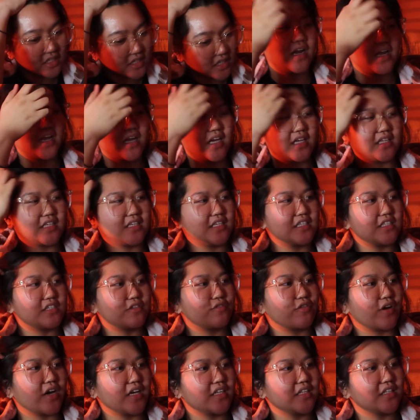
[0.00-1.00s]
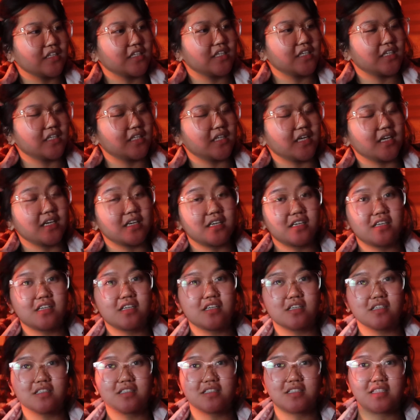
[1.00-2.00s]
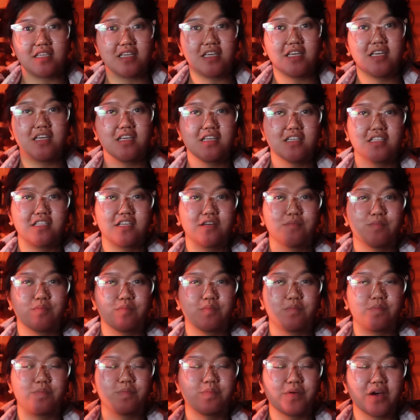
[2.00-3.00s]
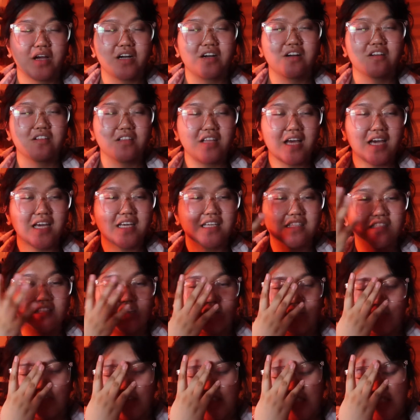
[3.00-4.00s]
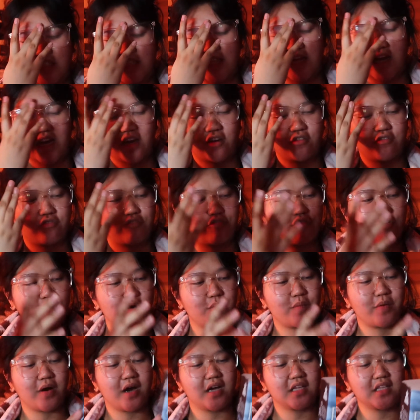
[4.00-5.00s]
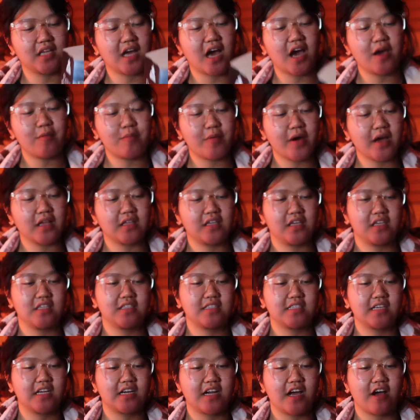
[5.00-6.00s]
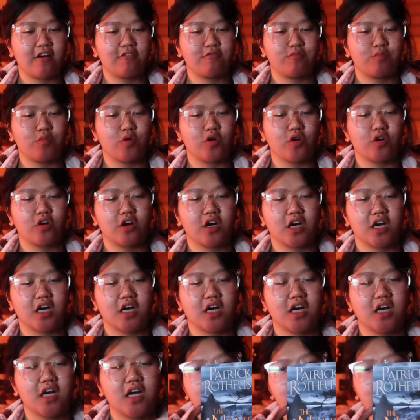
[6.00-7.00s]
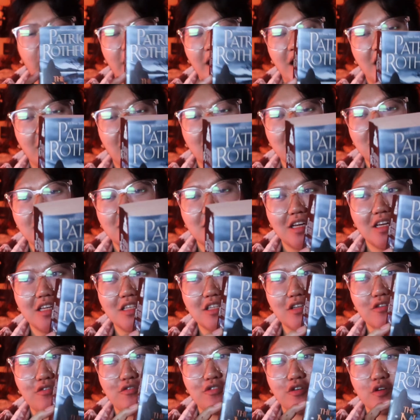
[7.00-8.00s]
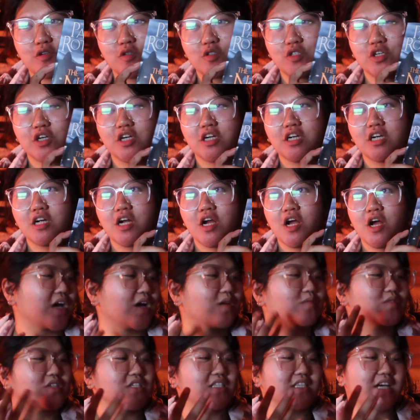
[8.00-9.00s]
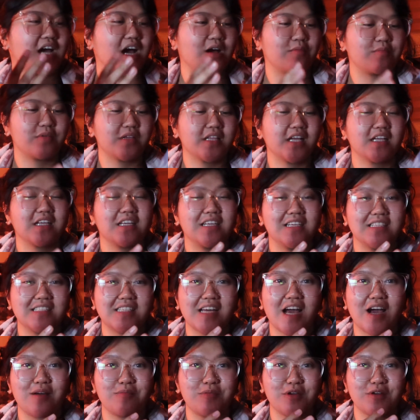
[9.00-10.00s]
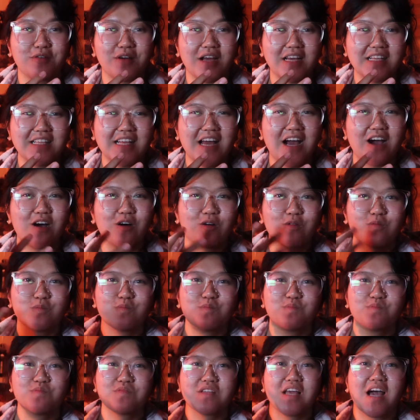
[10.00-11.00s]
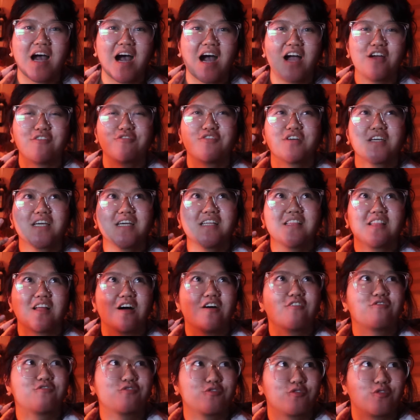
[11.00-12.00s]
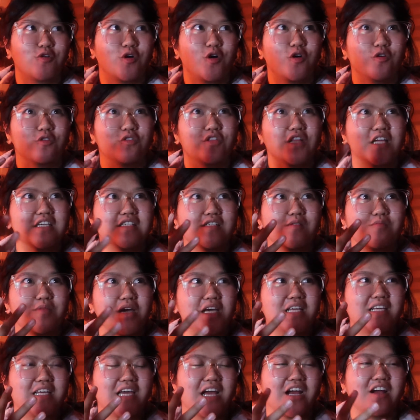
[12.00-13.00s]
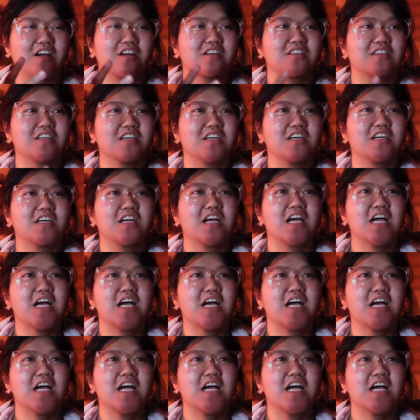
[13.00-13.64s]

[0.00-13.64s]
and he's finally like seeing the better light of his life. But I bet he's gonna have more pain in the future. I'm just happy that he's happy right now. I freaking love Quoth as a main character.